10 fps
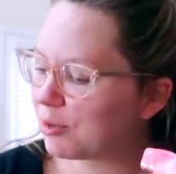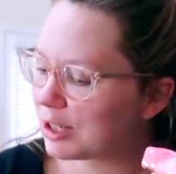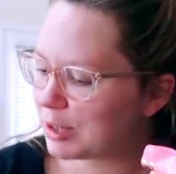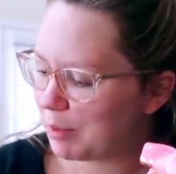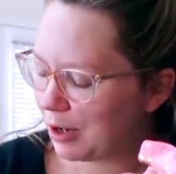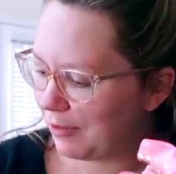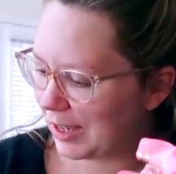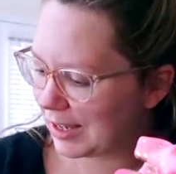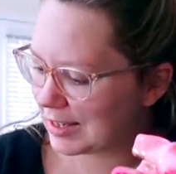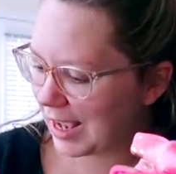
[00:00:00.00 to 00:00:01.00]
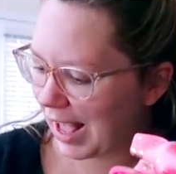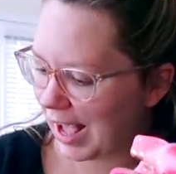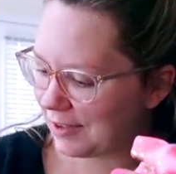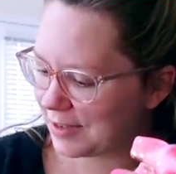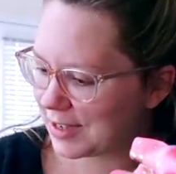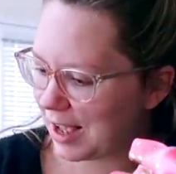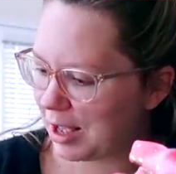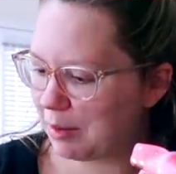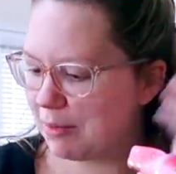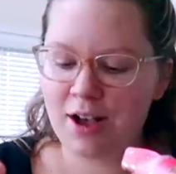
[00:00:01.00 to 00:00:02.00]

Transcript: which is perfect because I have some.